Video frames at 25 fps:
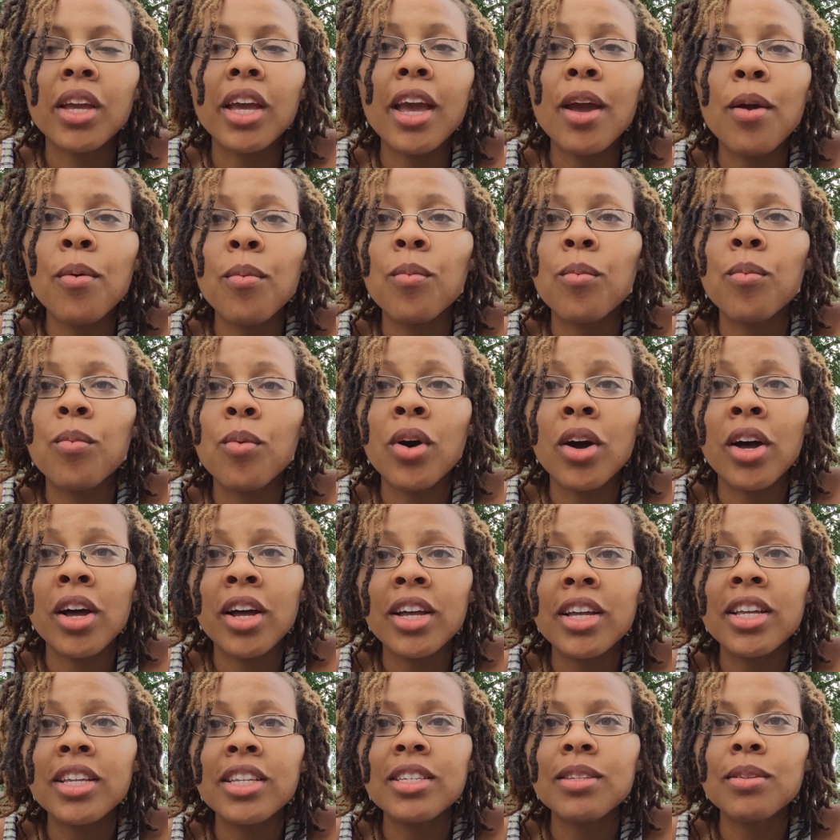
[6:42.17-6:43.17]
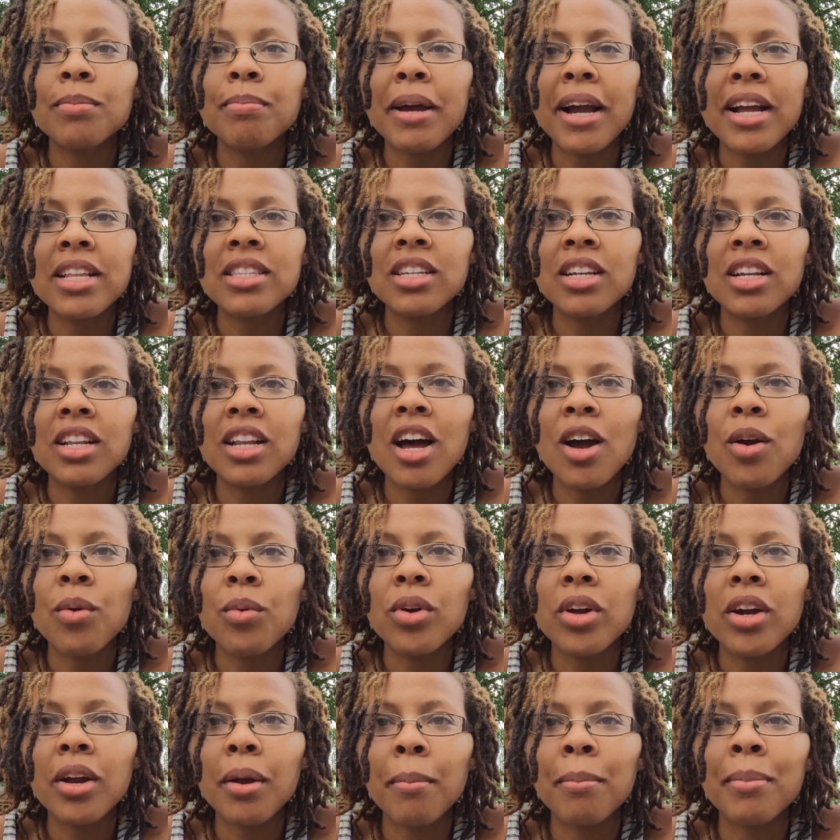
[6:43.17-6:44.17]
It was back to
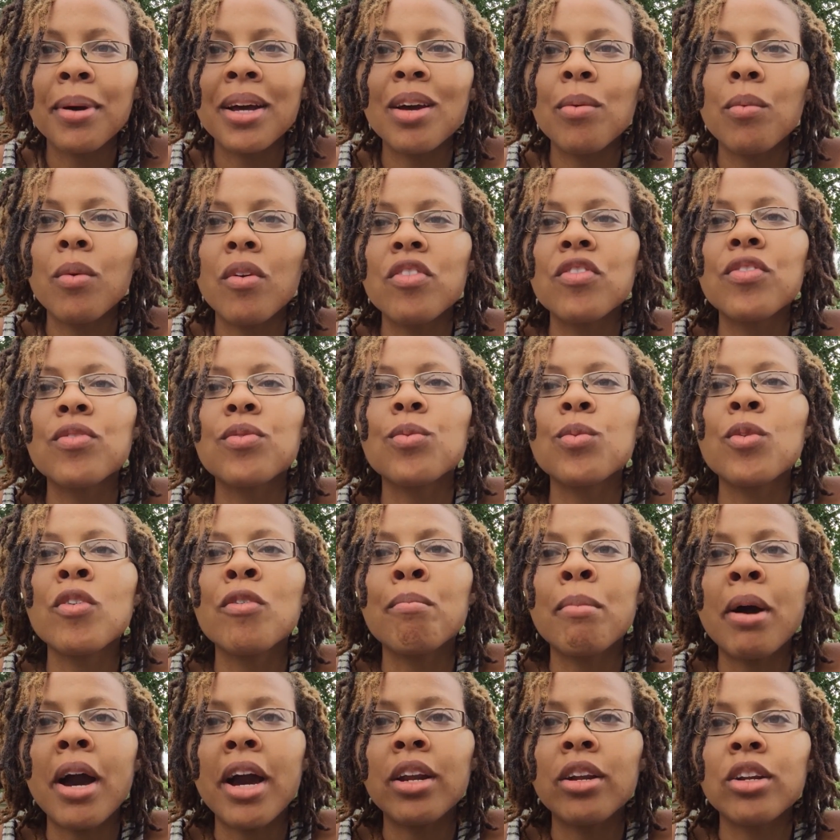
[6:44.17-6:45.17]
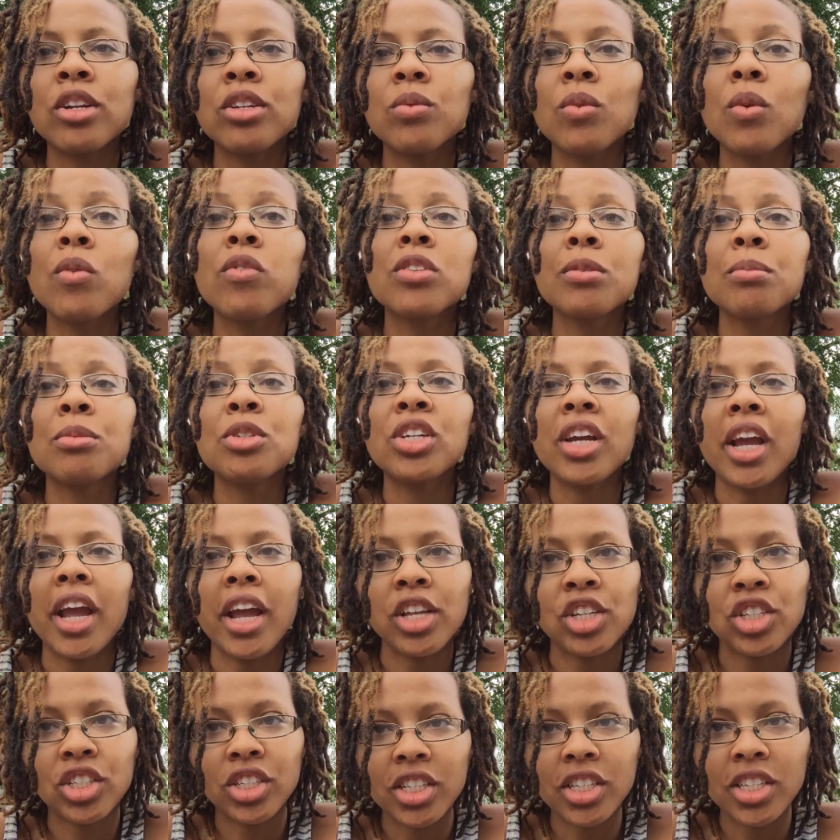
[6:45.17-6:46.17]
clockwork, but with some
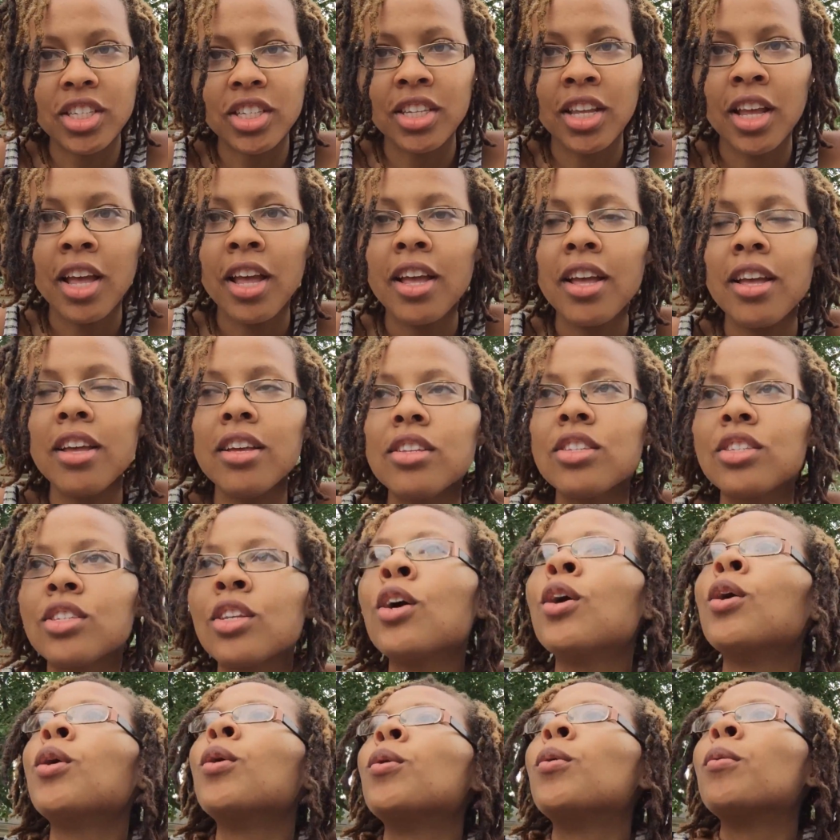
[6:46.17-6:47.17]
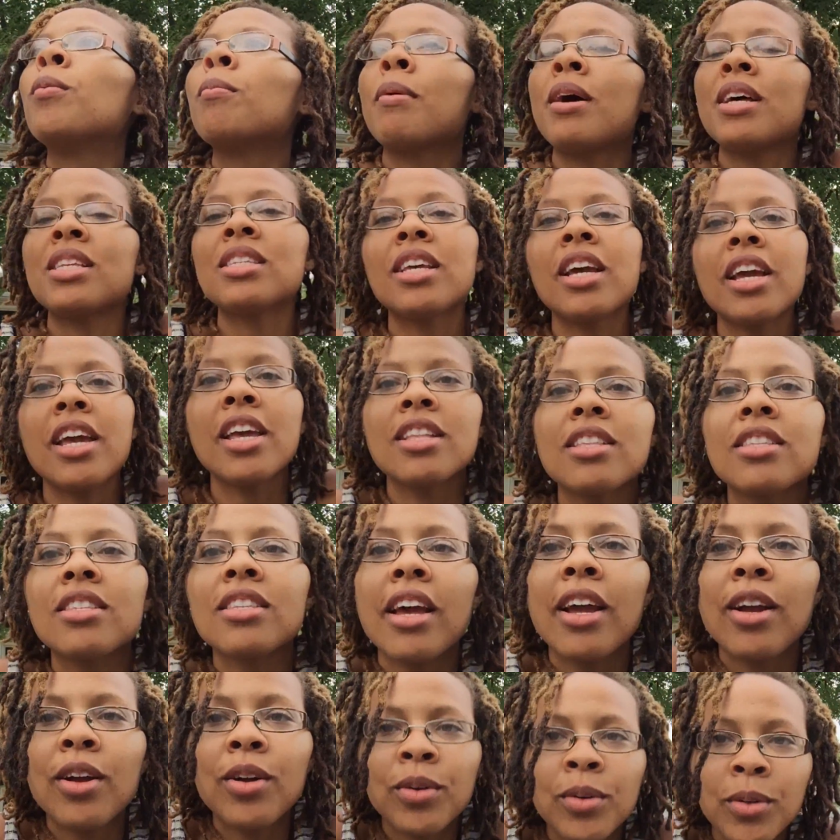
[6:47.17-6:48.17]
changes. So my second
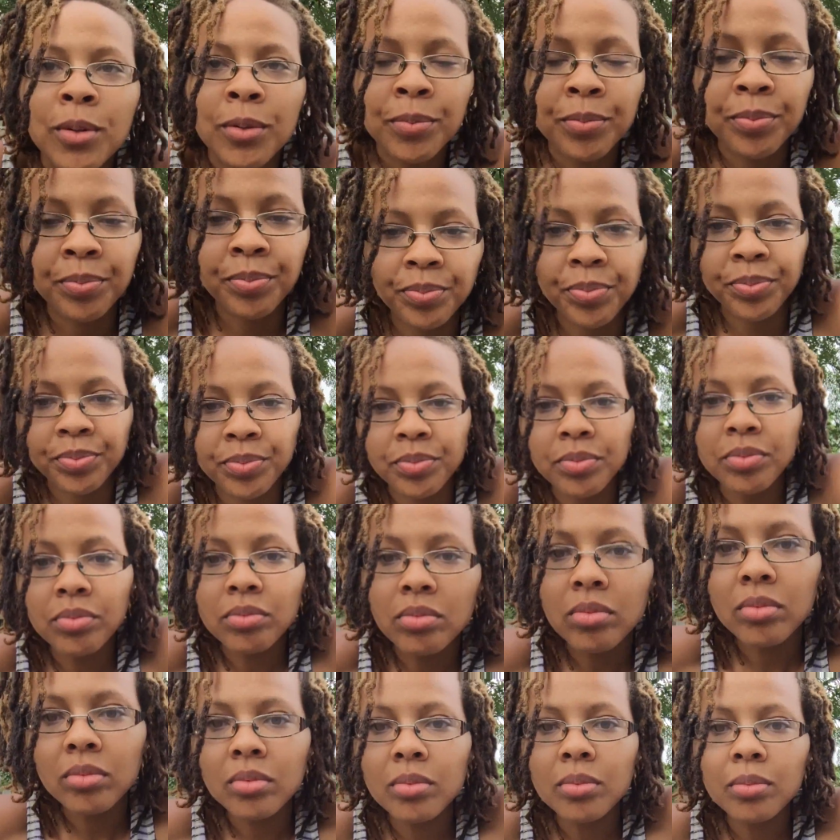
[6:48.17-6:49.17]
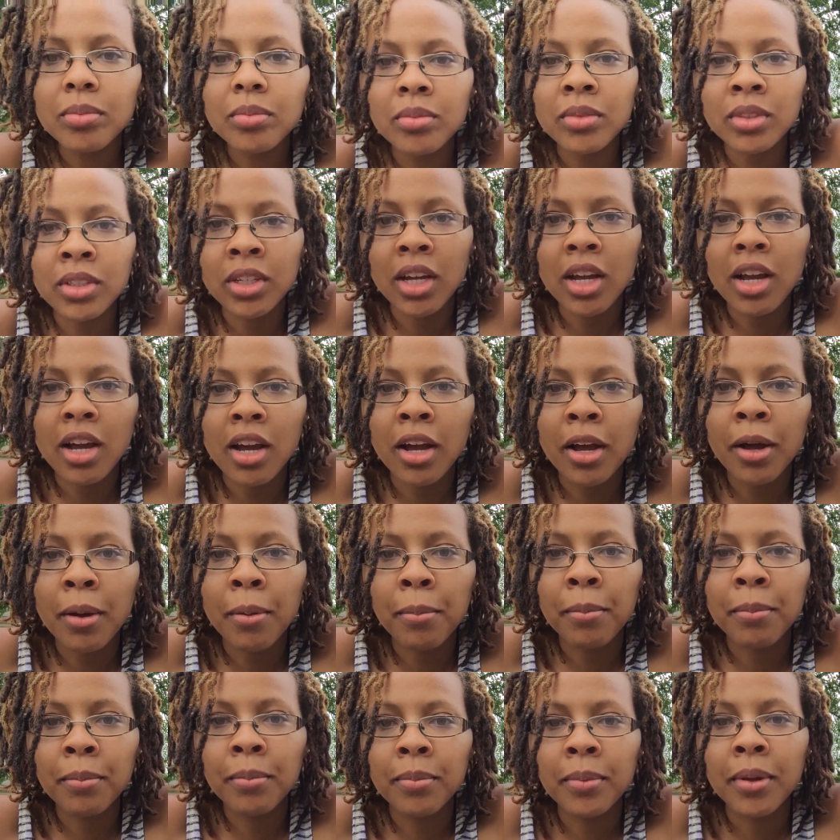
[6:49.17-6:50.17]
cycle,
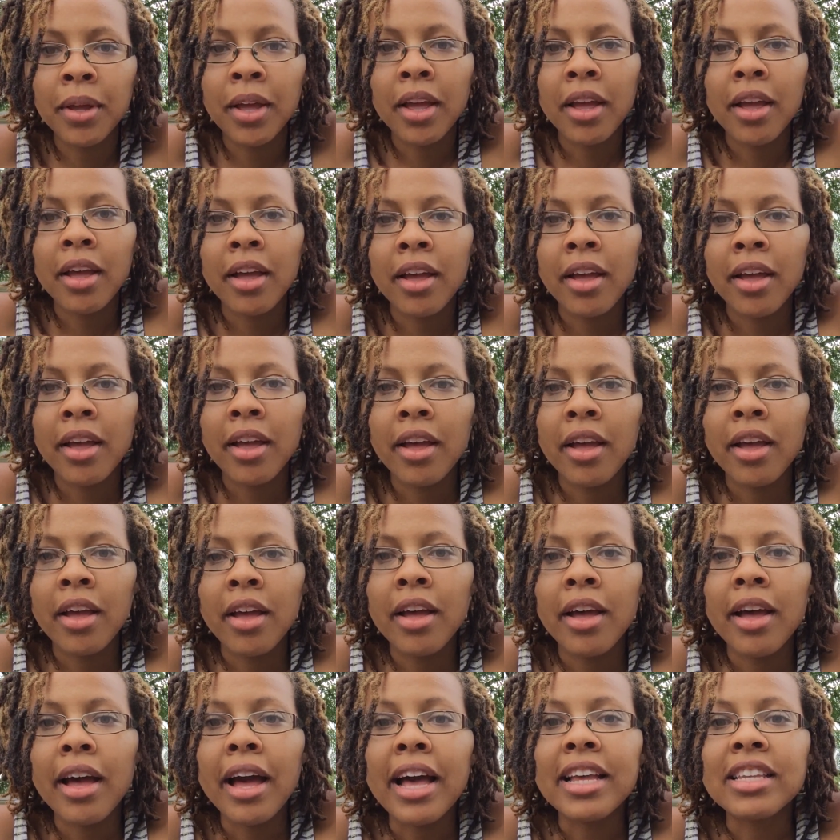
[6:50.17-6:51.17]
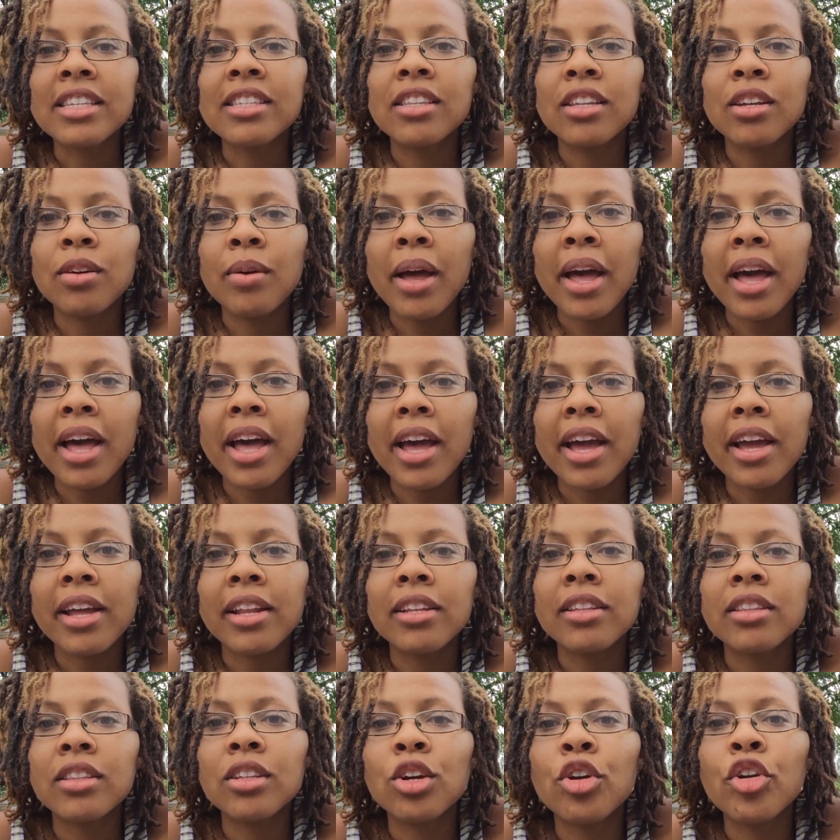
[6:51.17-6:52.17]
I still had
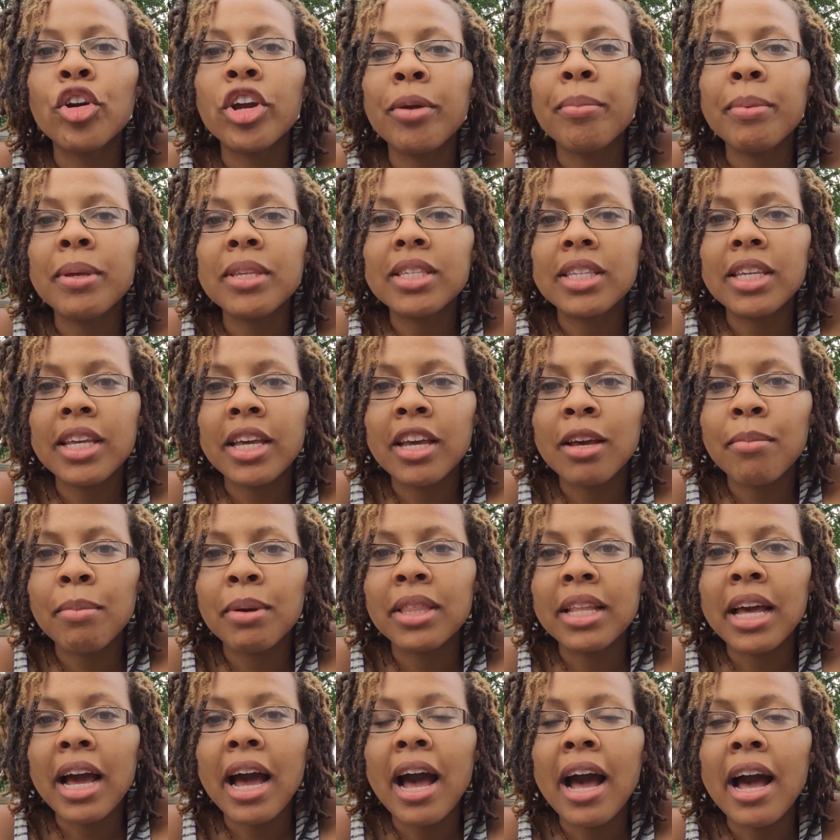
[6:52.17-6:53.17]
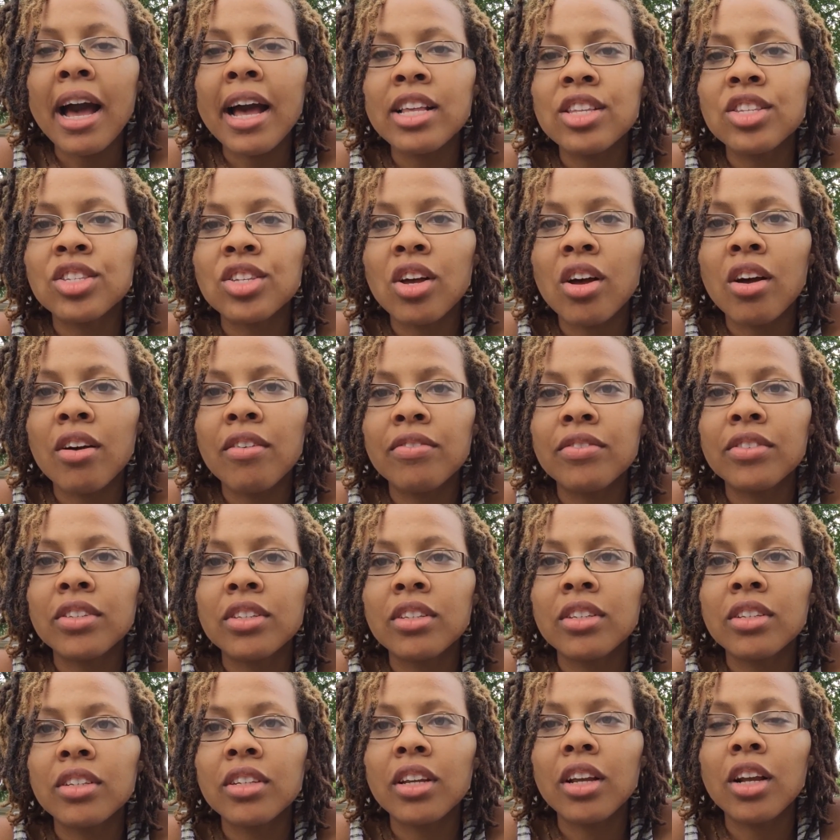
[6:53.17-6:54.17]
the creamy CM and the high
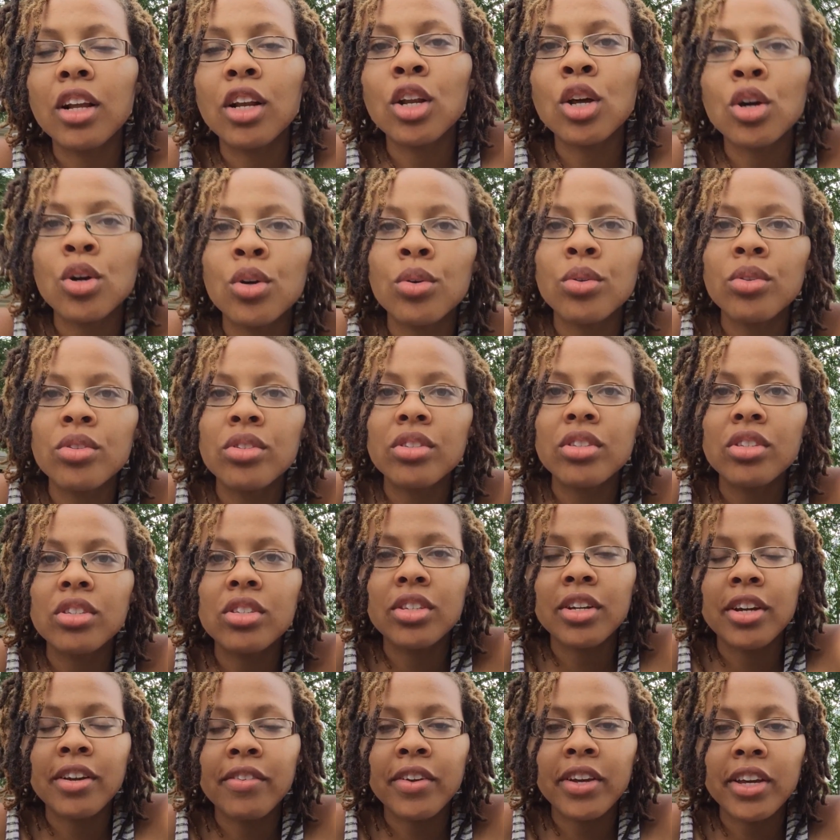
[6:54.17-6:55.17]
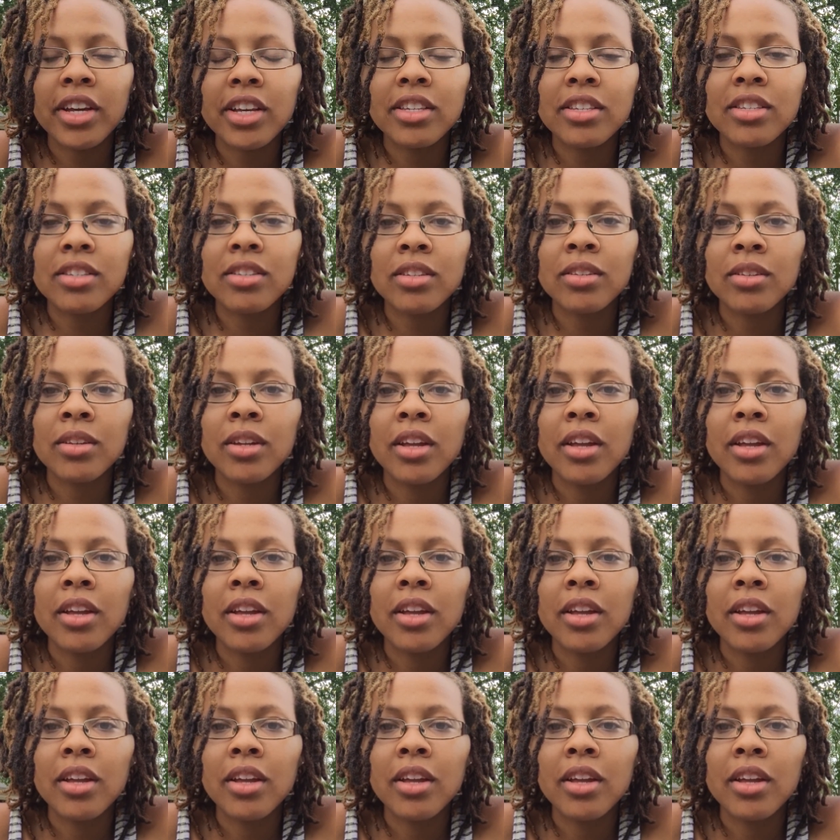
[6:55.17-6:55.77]
soft closed cervix